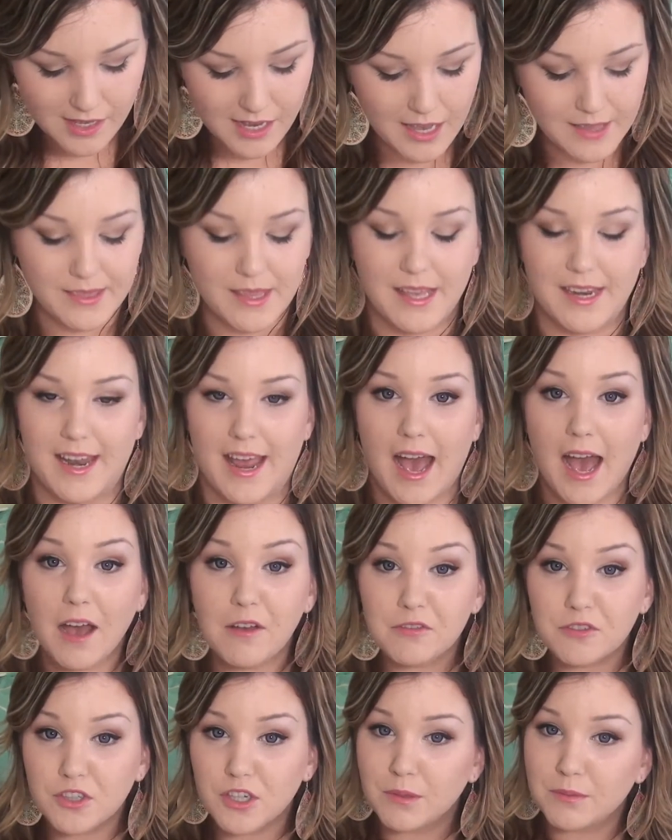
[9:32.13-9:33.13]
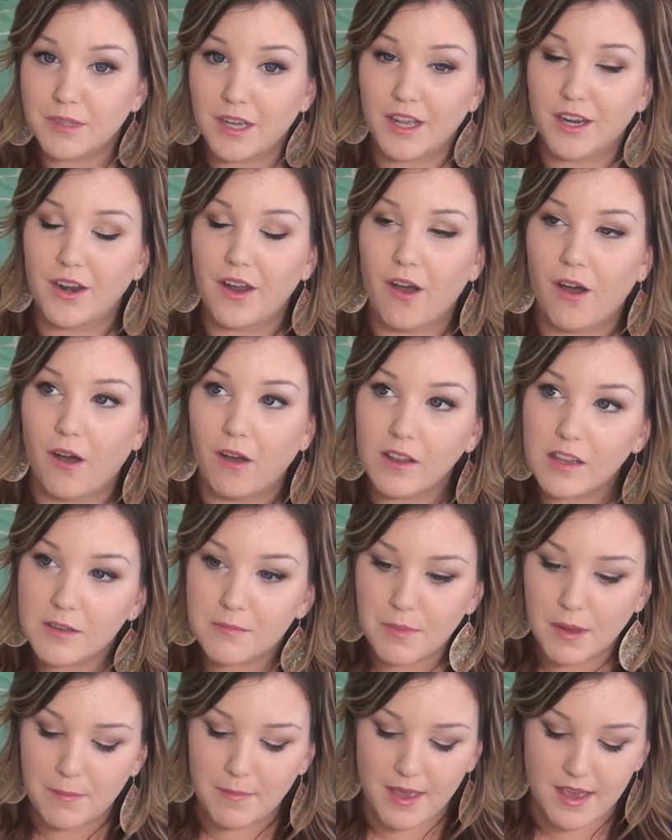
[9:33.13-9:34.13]
And then after I'm done all
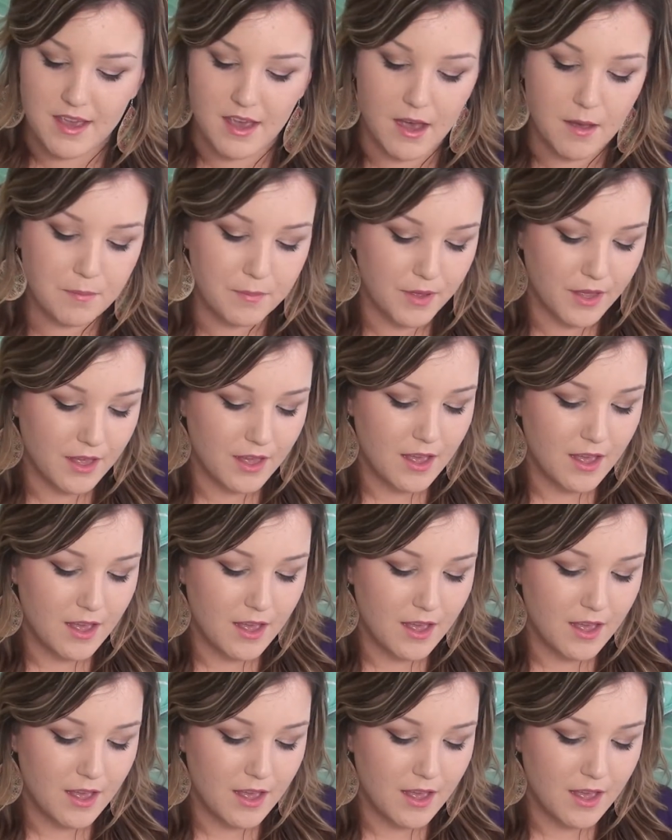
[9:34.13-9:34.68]
of my makeup,